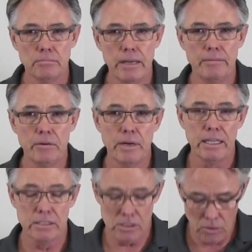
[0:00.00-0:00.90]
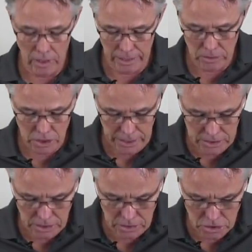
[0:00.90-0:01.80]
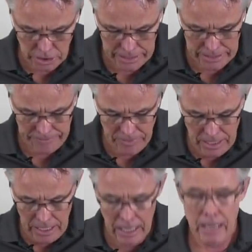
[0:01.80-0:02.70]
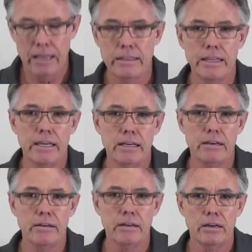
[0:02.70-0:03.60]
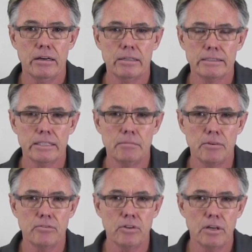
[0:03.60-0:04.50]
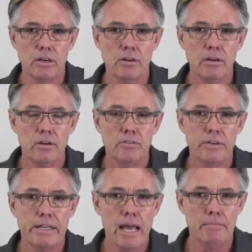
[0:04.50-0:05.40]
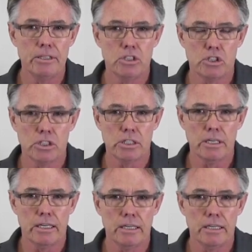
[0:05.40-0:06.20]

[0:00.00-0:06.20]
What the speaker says: maybe when installing or changing your trigger, and then some of the damages